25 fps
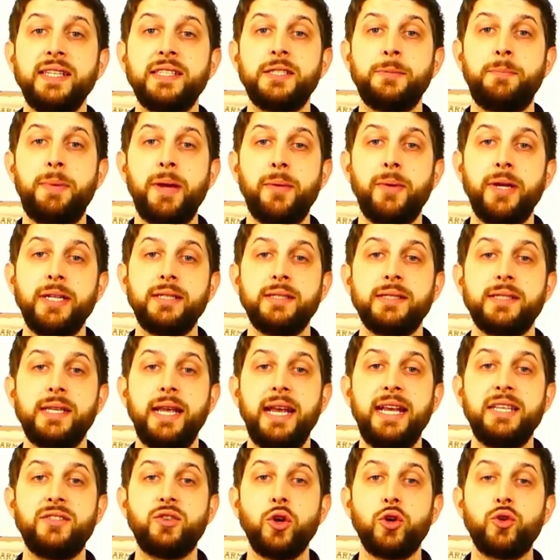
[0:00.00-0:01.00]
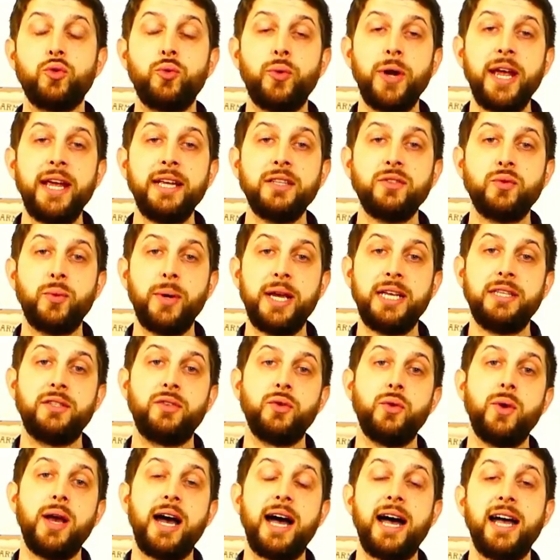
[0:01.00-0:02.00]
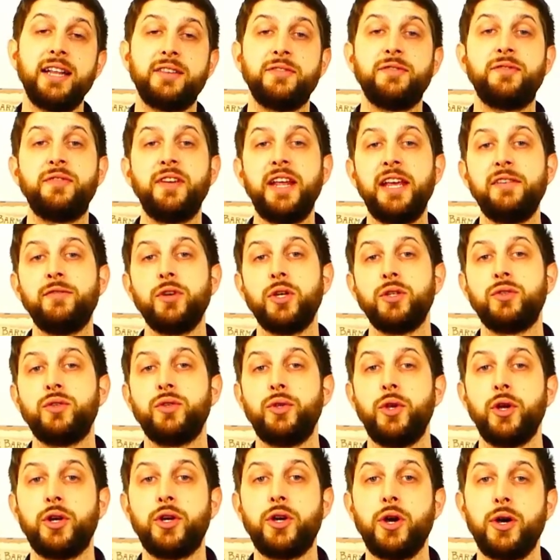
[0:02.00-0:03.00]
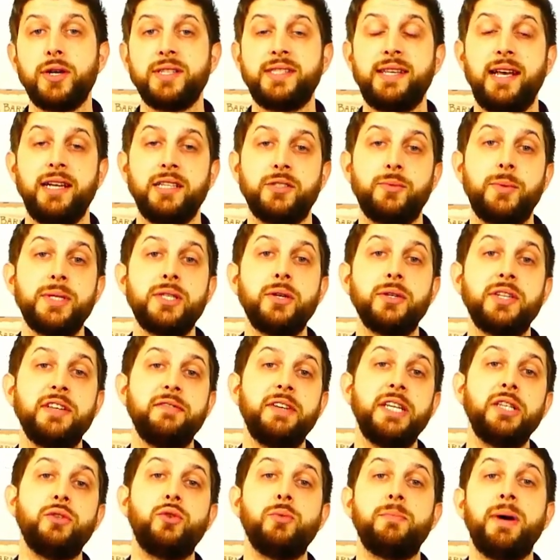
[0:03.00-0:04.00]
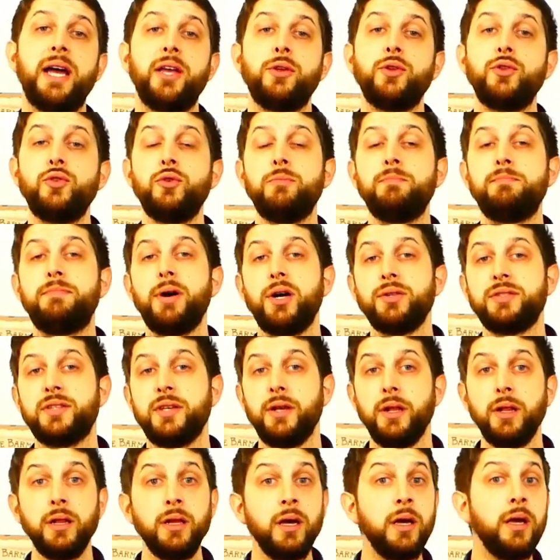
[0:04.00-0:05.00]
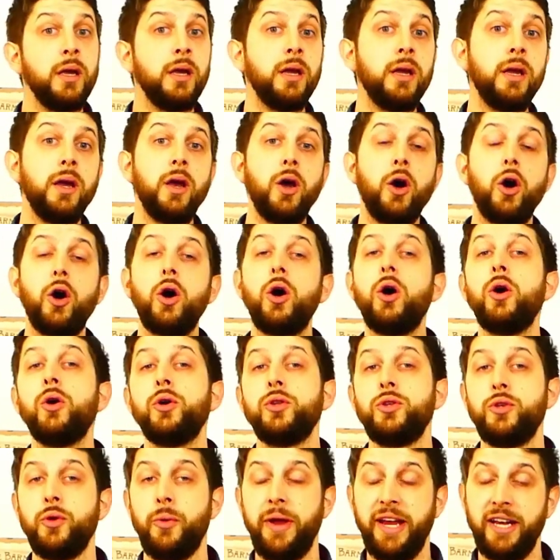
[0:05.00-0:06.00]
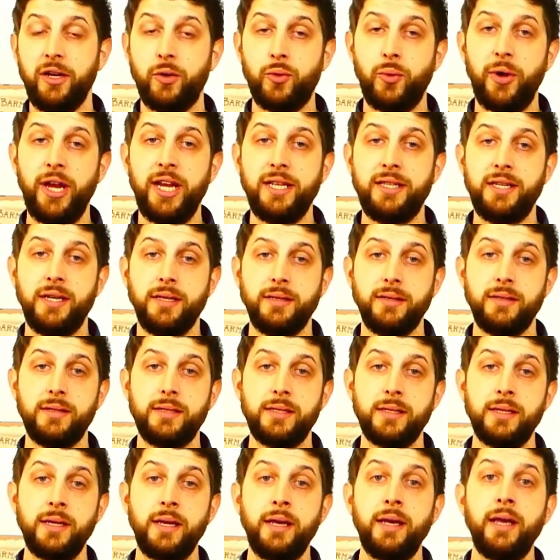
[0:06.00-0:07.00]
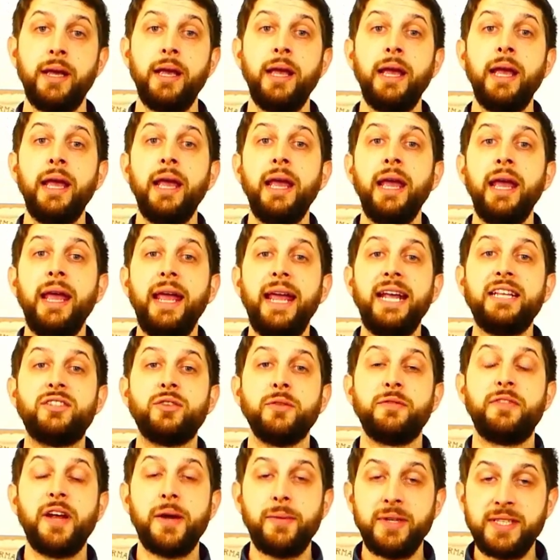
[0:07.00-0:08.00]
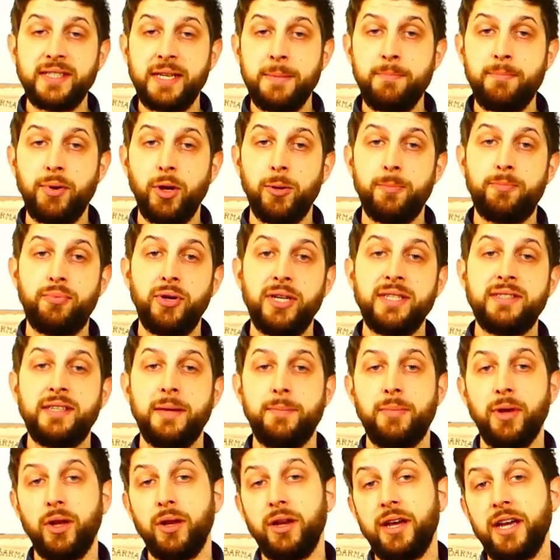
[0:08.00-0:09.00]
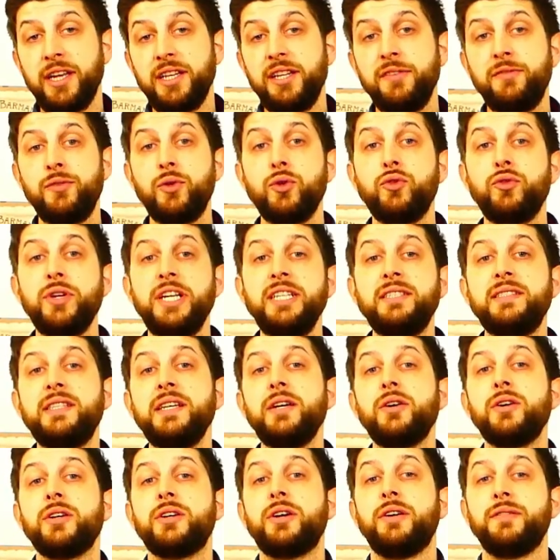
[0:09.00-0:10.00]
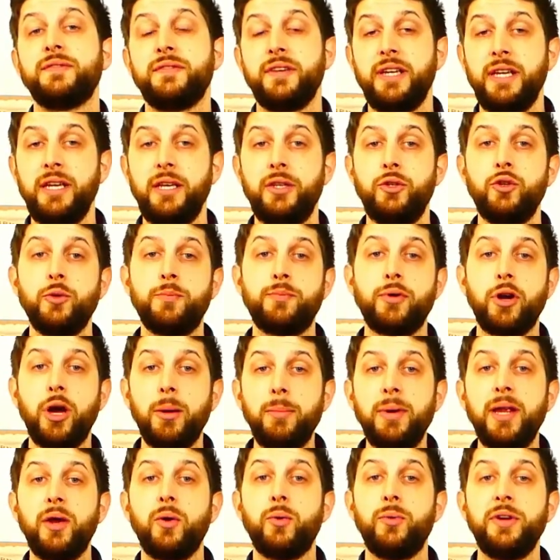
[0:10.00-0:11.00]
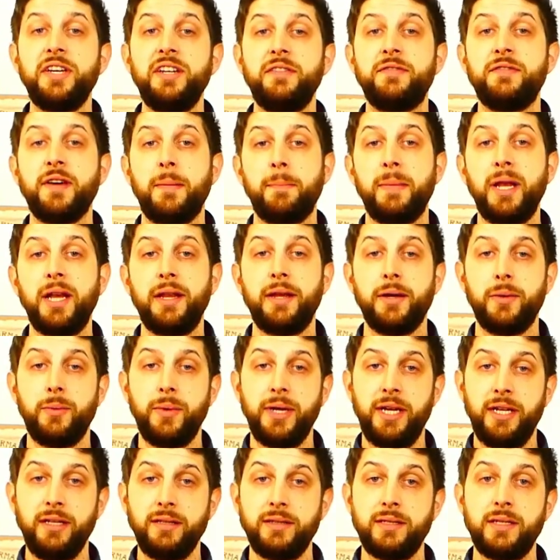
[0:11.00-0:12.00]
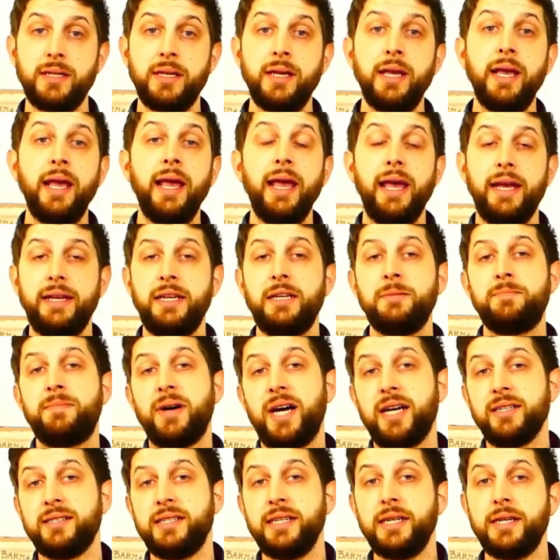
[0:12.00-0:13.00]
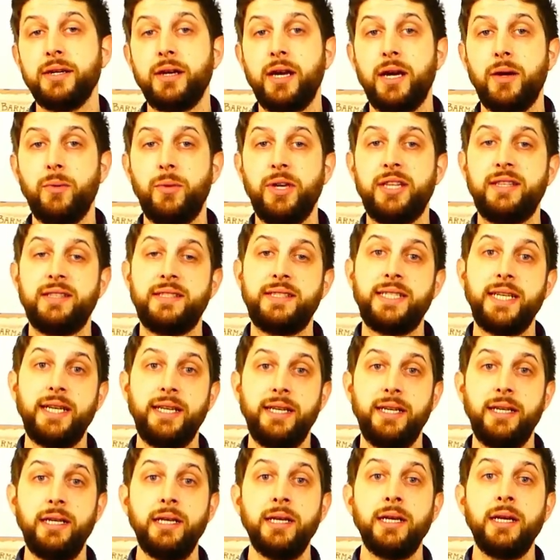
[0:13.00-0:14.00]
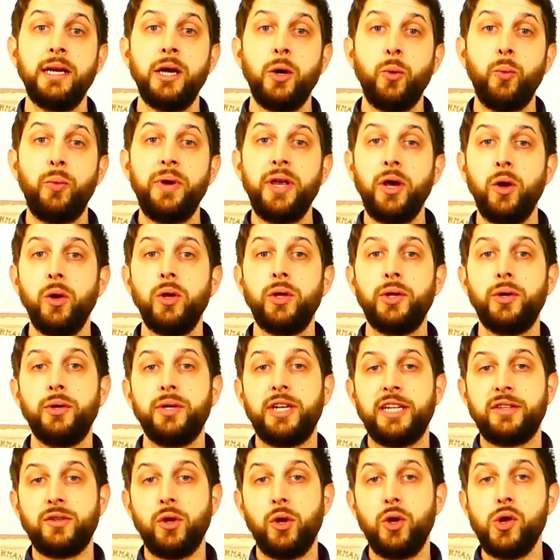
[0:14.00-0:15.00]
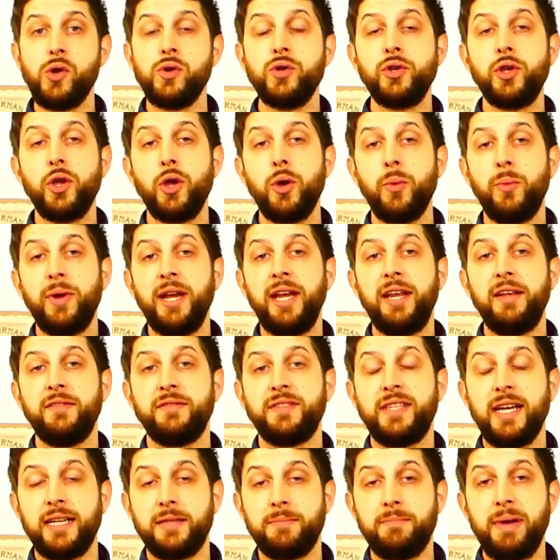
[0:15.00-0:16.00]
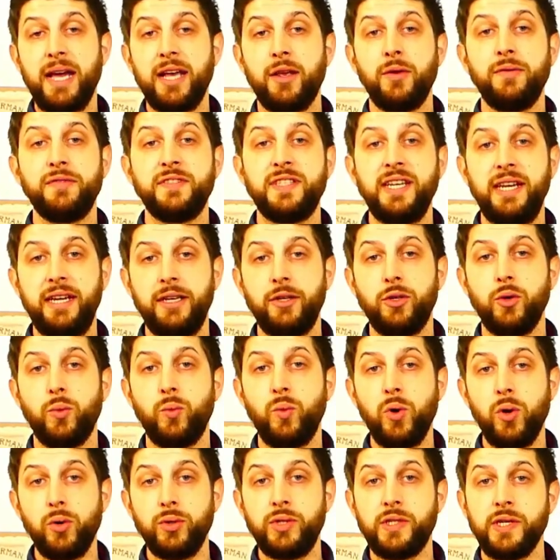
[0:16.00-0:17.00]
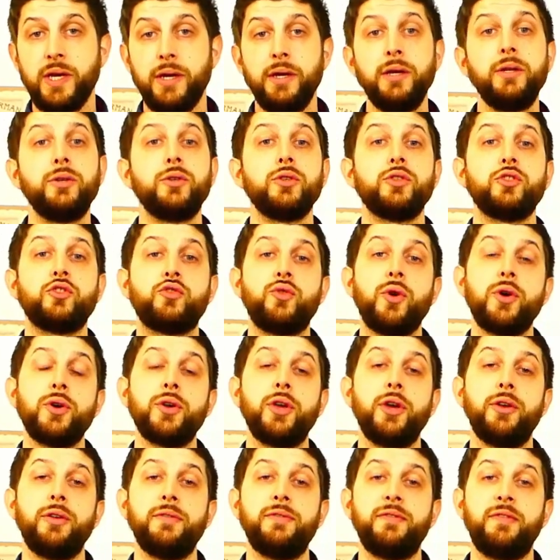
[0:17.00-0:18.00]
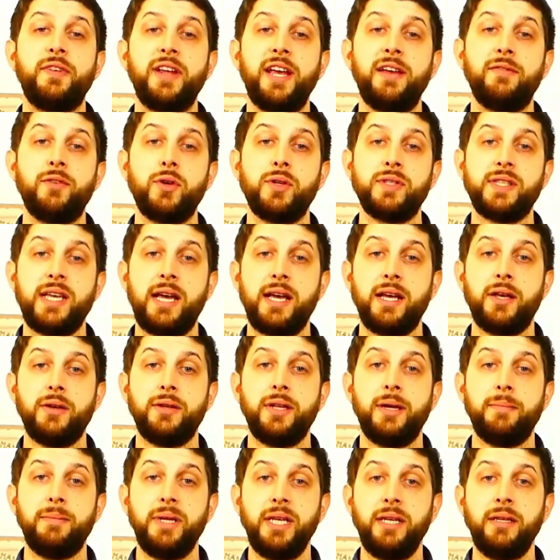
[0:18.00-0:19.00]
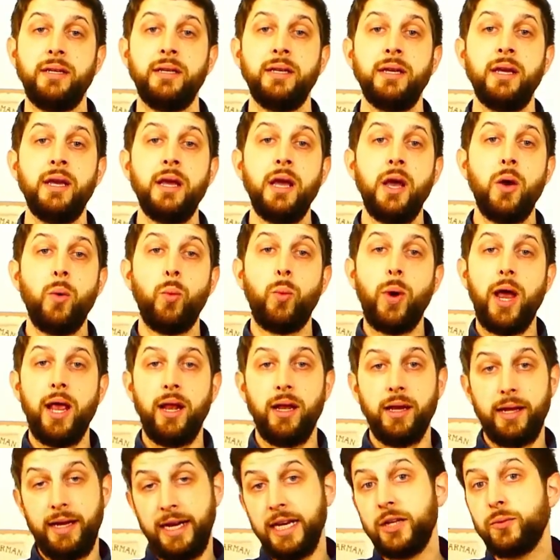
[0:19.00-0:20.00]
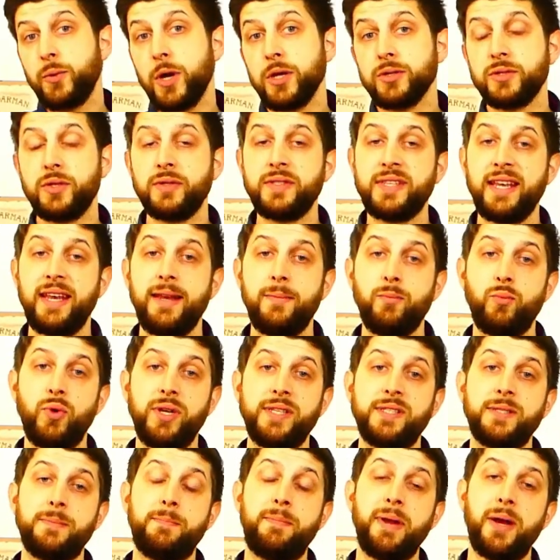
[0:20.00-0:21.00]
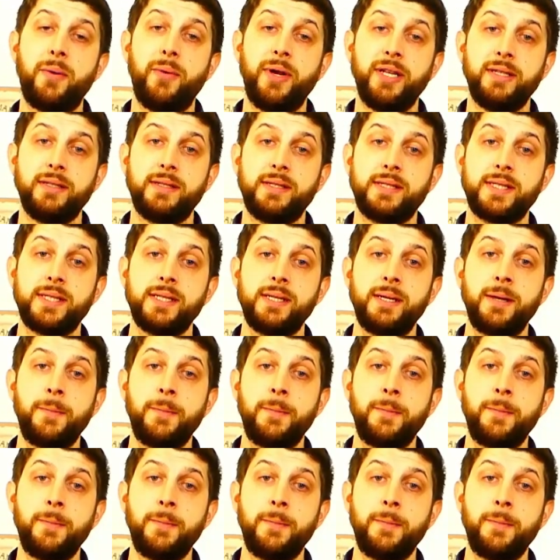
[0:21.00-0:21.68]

spirits is a great way to add flavor to your cocktails without having to buy a new bottle or new ingredient. It's a very simple principle, and if you drink tea or coffee, you're probably already familiar with it. And in particular with tea, we all know that the longer we leave that bag of tea in the water, the stronger the flavors are gonna be. Well, it works the same with spirits.